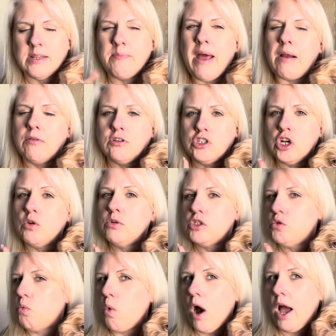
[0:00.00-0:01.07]
I'm not real sure which
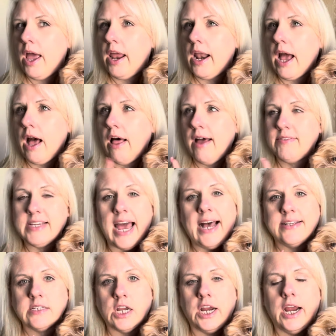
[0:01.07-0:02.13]
one. I'll have to
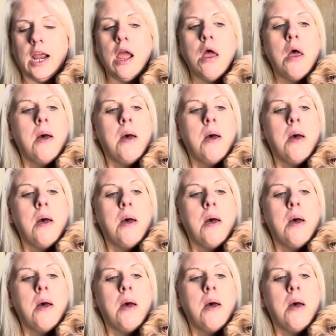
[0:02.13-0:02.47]
ask her.